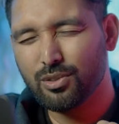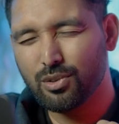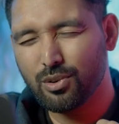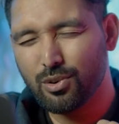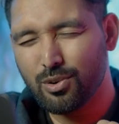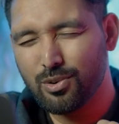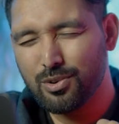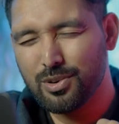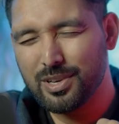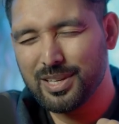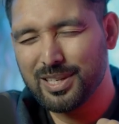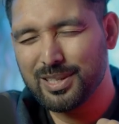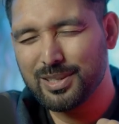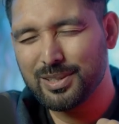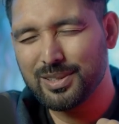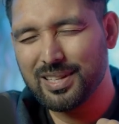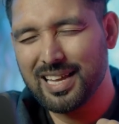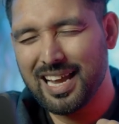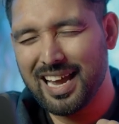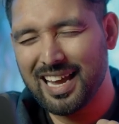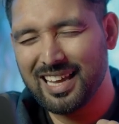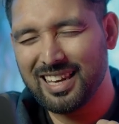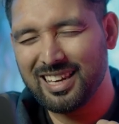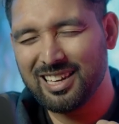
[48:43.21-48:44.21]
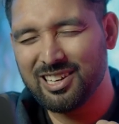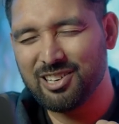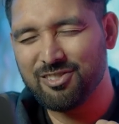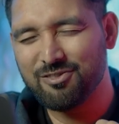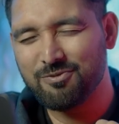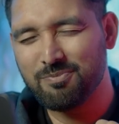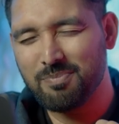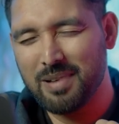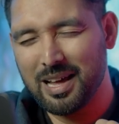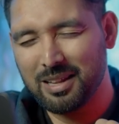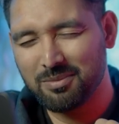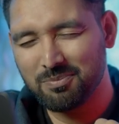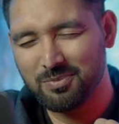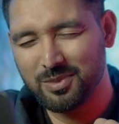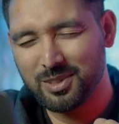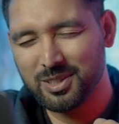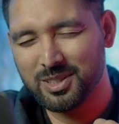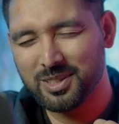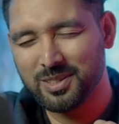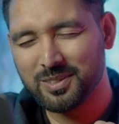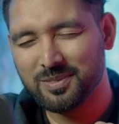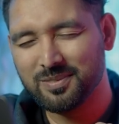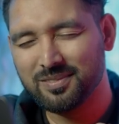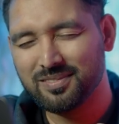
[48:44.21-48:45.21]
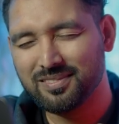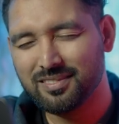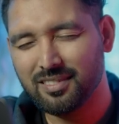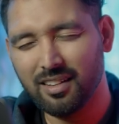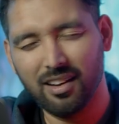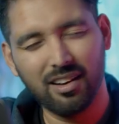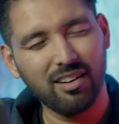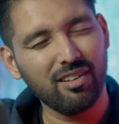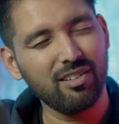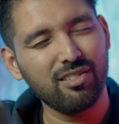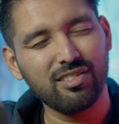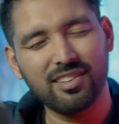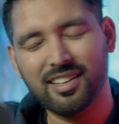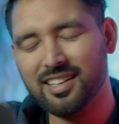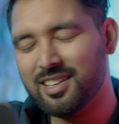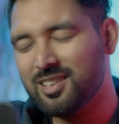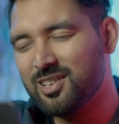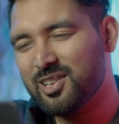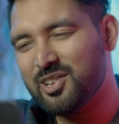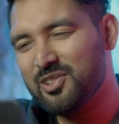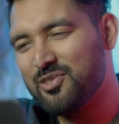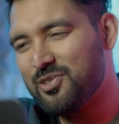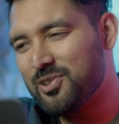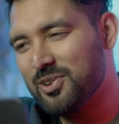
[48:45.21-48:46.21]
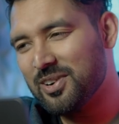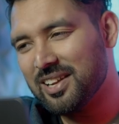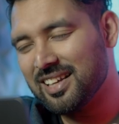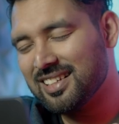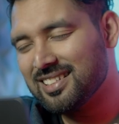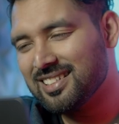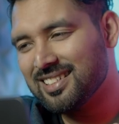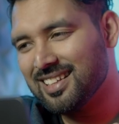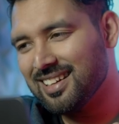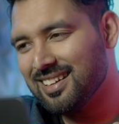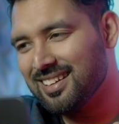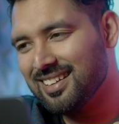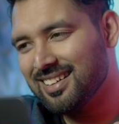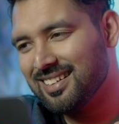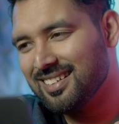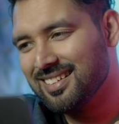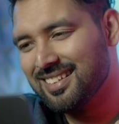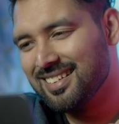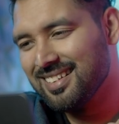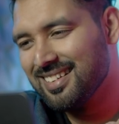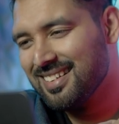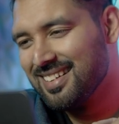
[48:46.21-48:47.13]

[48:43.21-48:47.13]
Thrown into the island of Patmos. Oh, get ready for next Sunday.